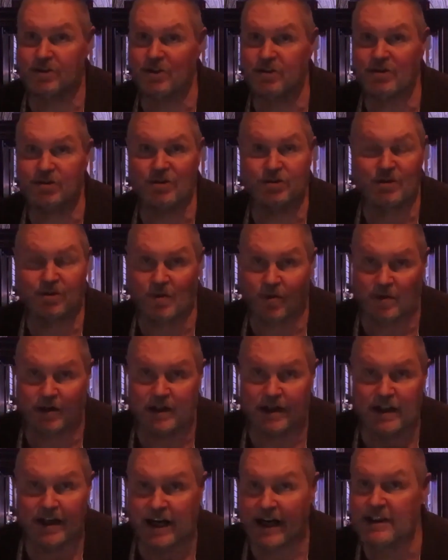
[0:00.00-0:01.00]
It's just
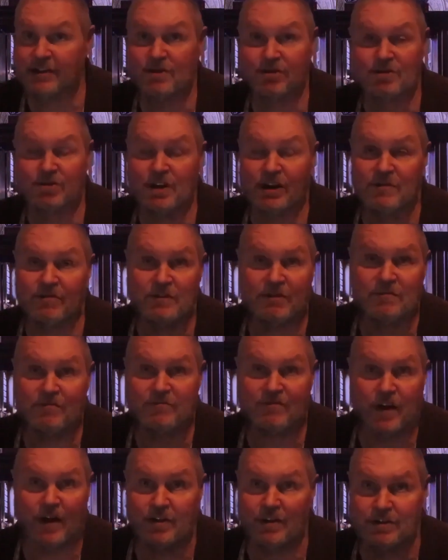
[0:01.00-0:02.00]
story. And there's
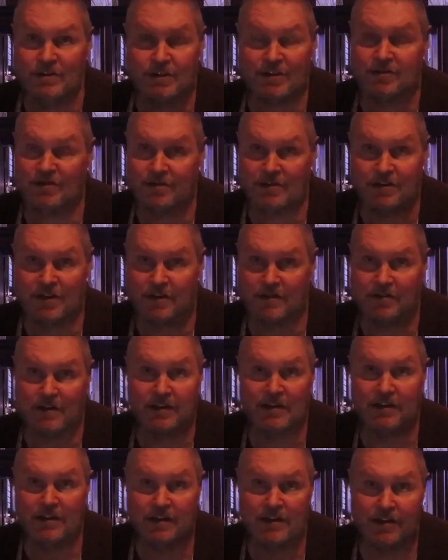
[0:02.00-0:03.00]
different versions
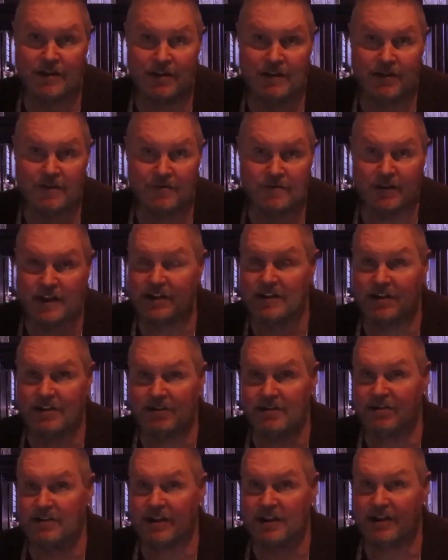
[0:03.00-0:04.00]
of it.
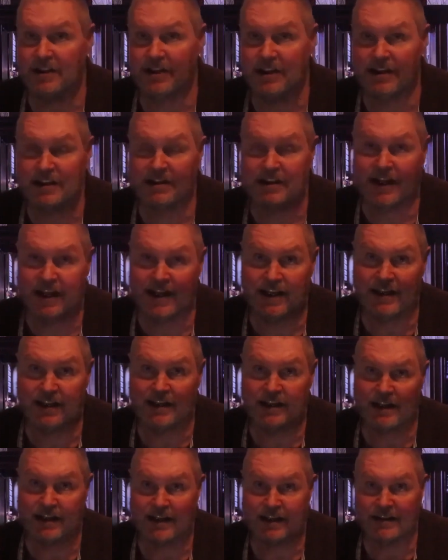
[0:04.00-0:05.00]
They just didn't get
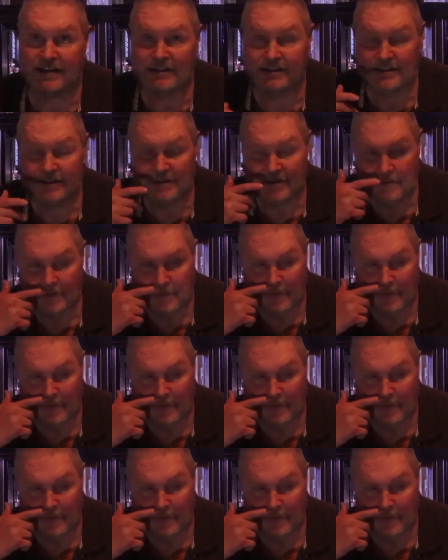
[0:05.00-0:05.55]
canonized.